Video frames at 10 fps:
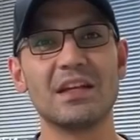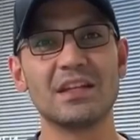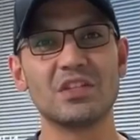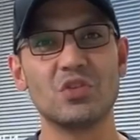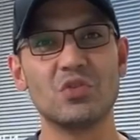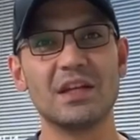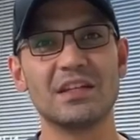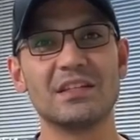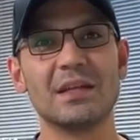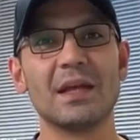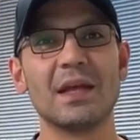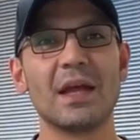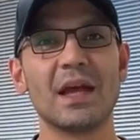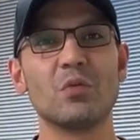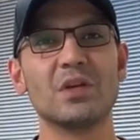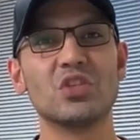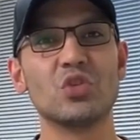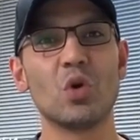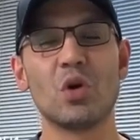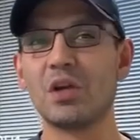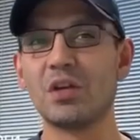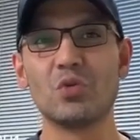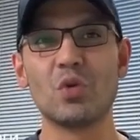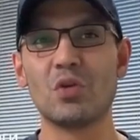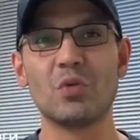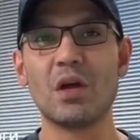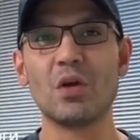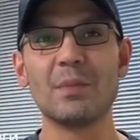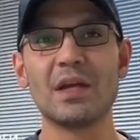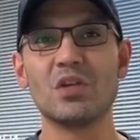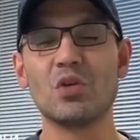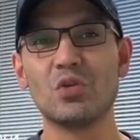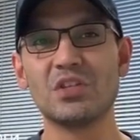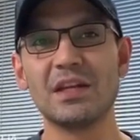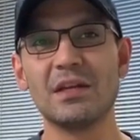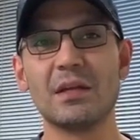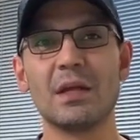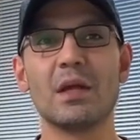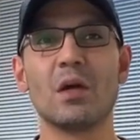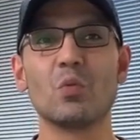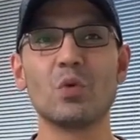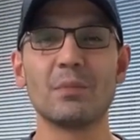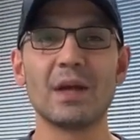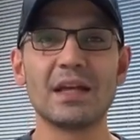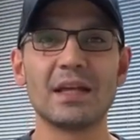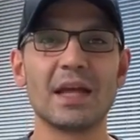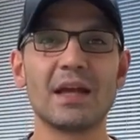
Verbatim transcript: accessories, and we strongly do not recommend using, we make an